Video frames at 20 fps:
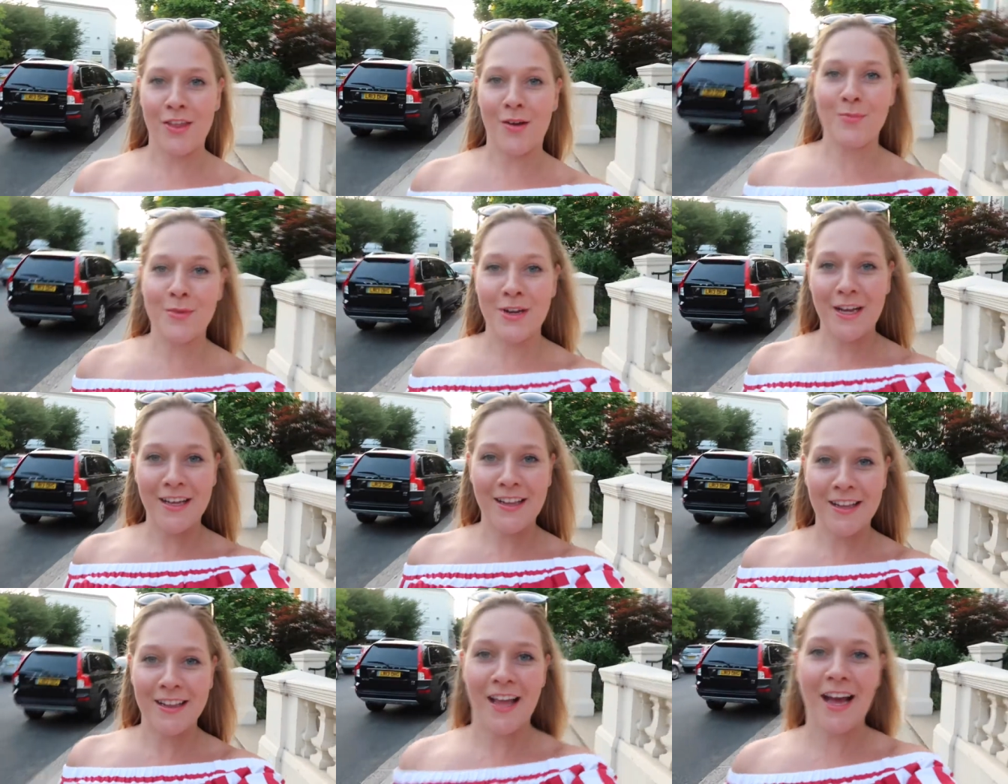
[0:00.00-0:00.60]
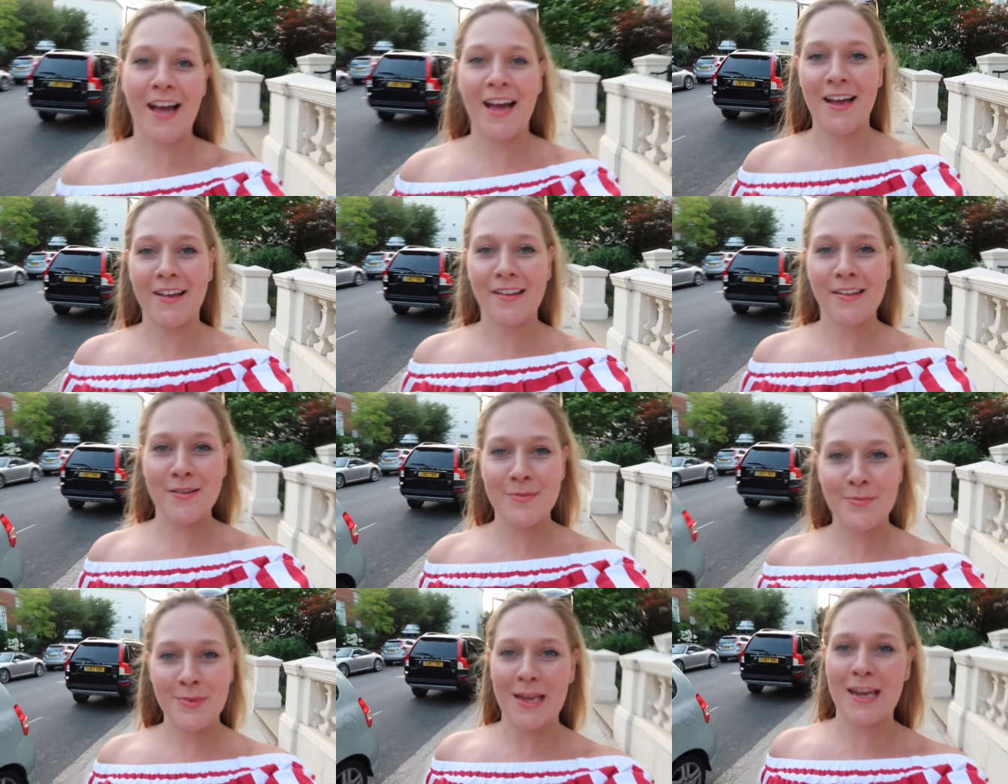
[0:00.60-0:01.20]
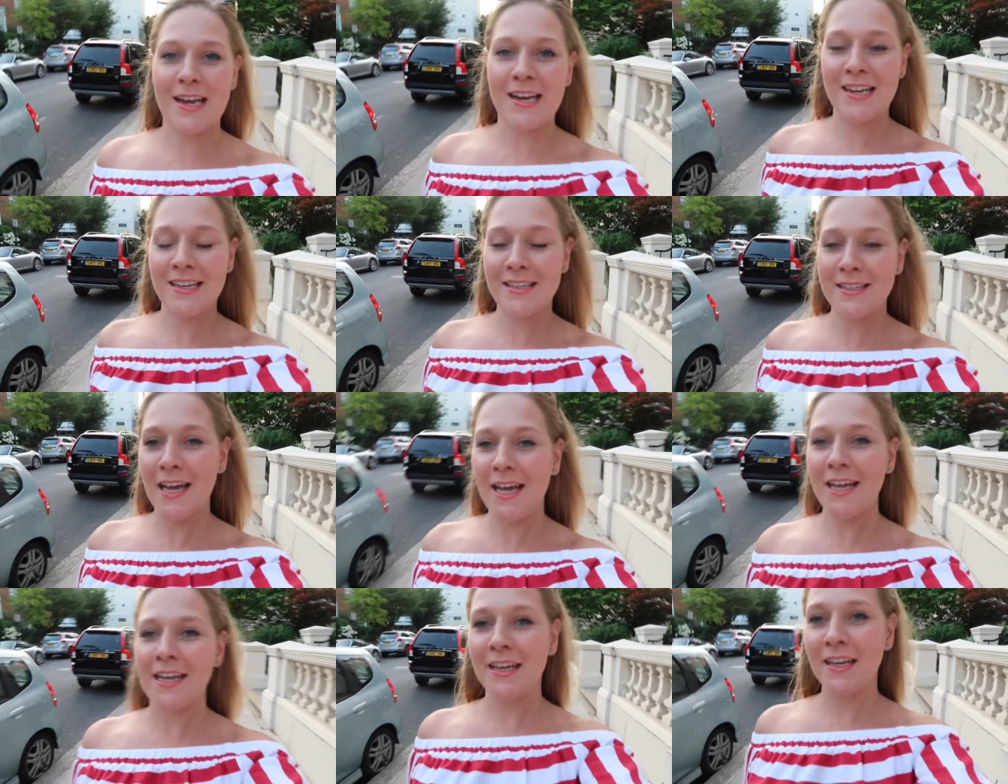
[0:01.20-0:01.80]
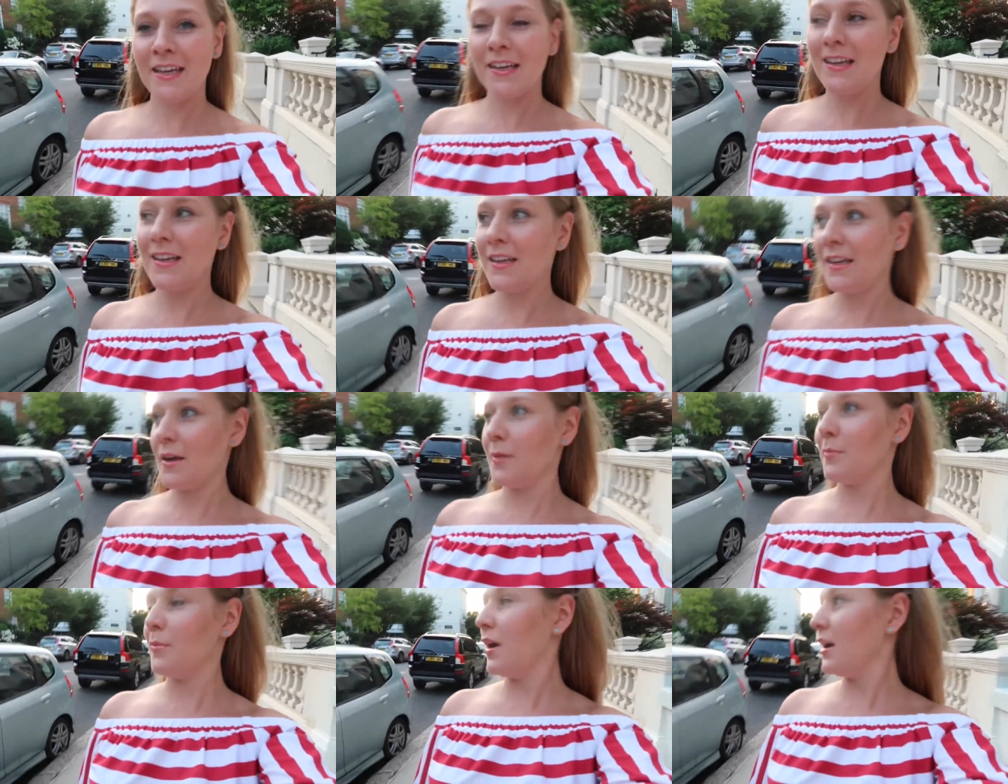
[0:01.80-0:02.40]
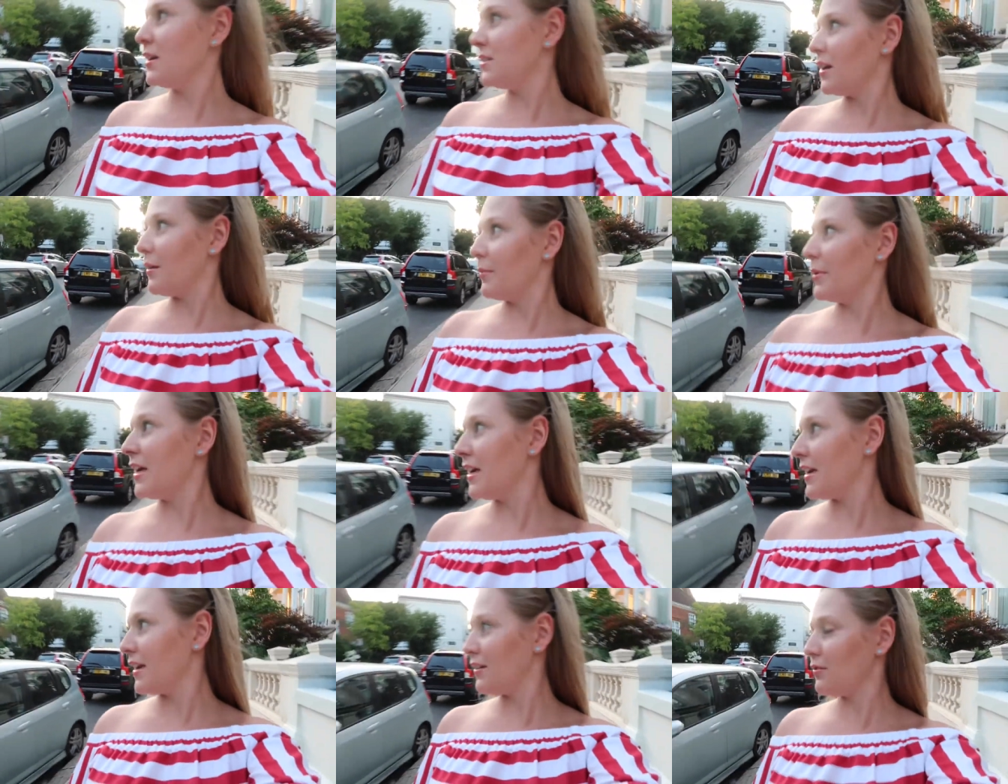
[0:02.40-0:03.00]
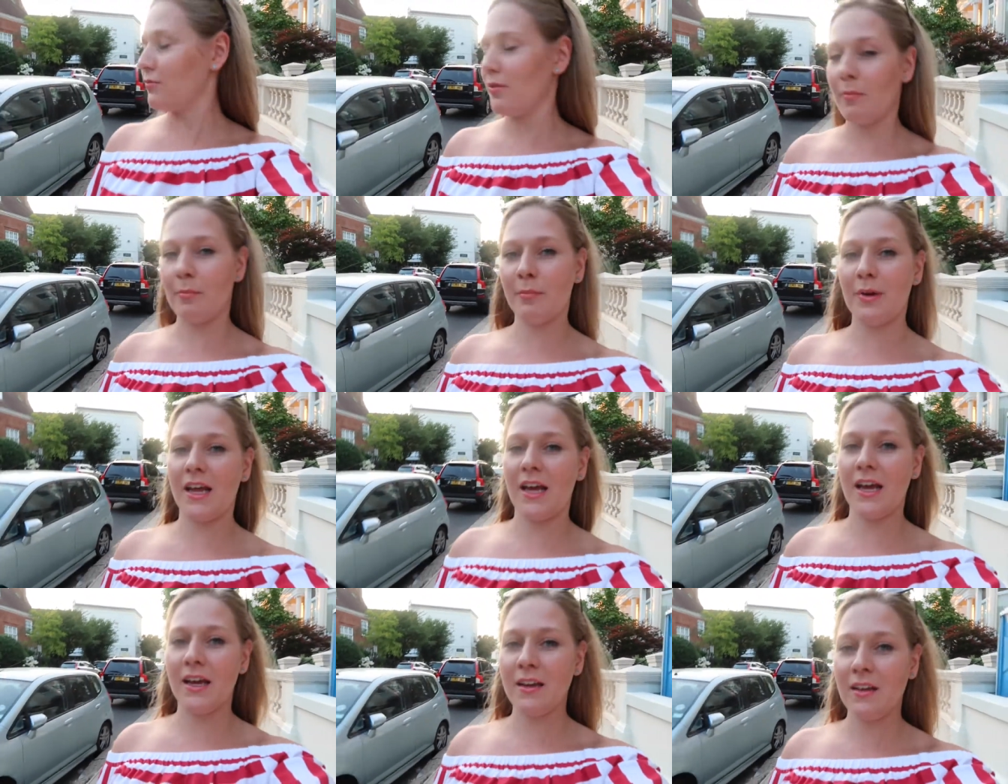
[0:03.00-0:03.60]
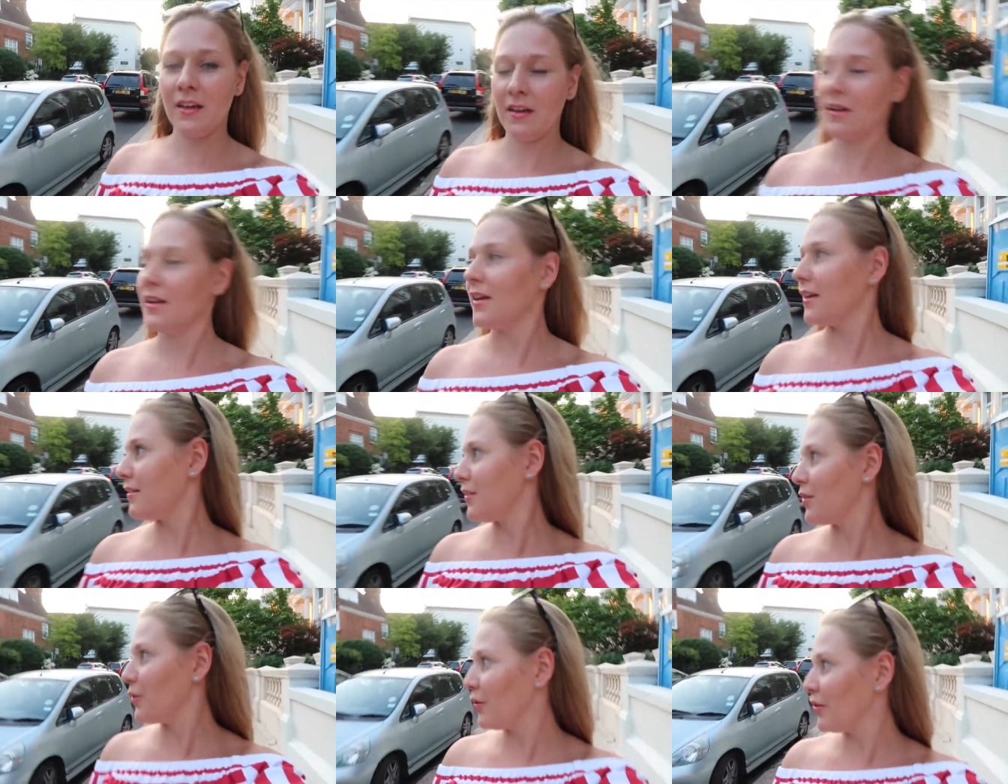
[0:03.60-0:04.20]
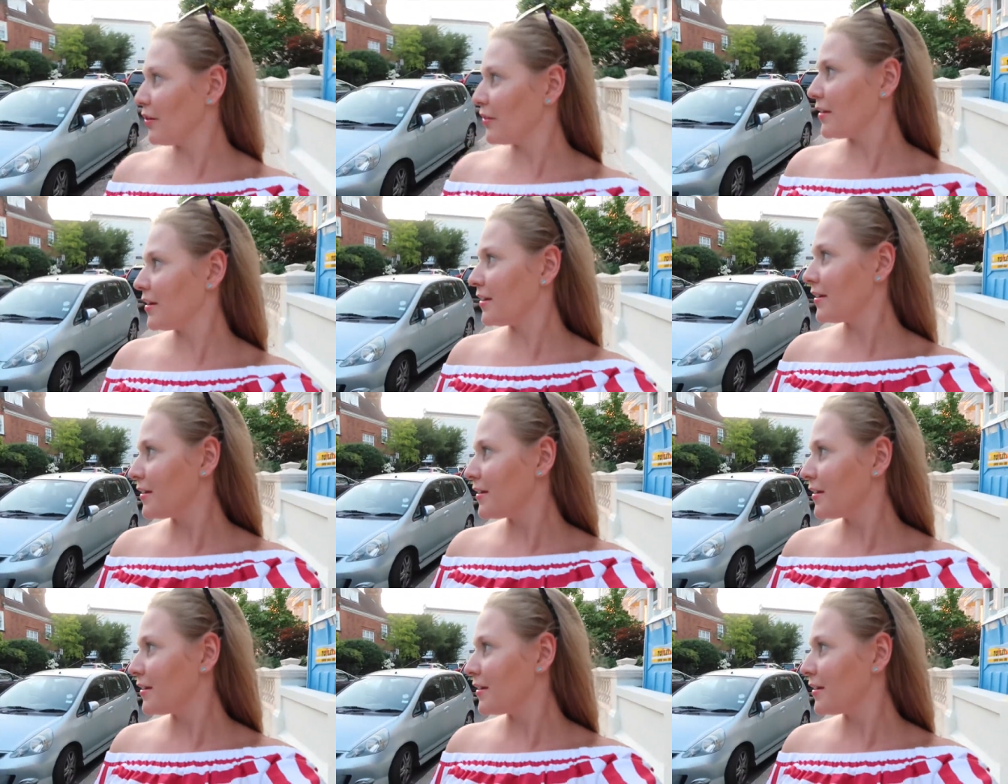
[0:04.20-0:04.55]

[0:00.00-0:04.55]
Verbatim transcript: Thumbnail has been taken. My tummy is rumbling. Is yours?